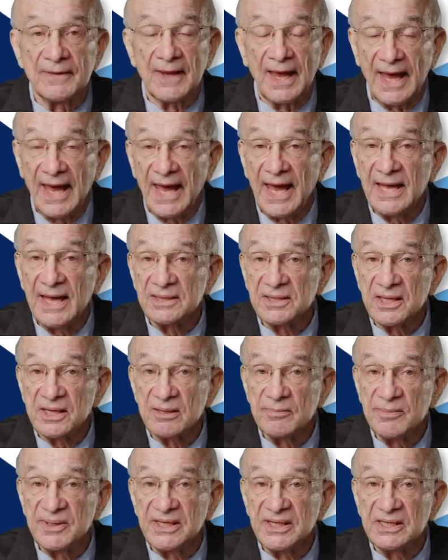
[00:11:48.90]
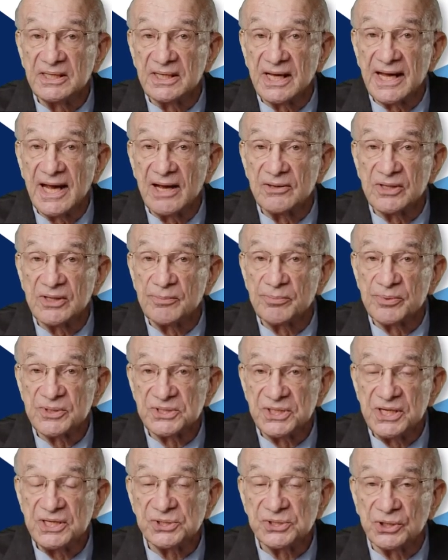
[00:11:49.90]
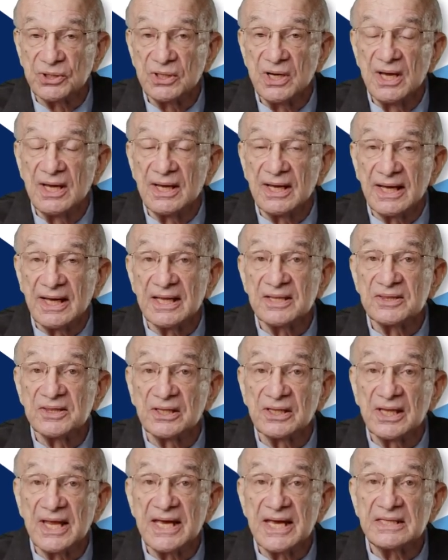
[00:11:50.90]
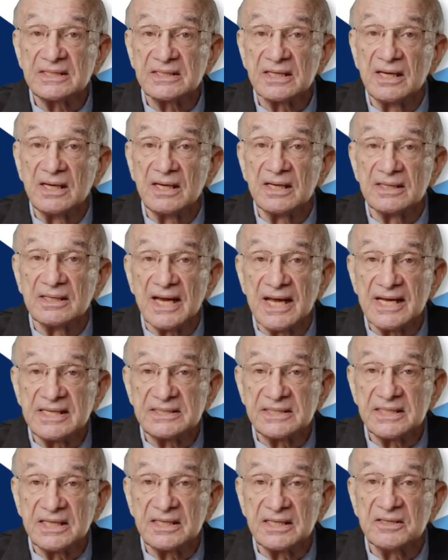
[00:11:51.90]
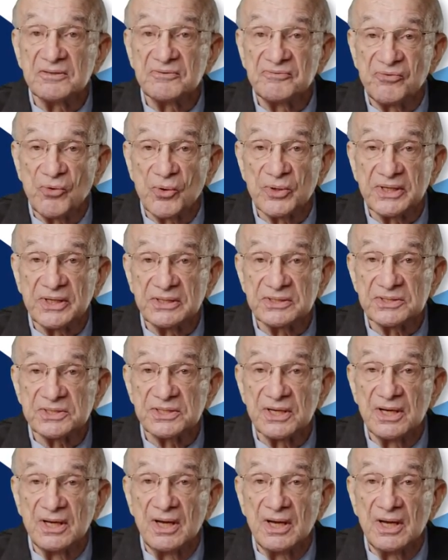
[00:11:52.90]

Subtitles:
and the Committee on Accounting Procedure in the late 1940s.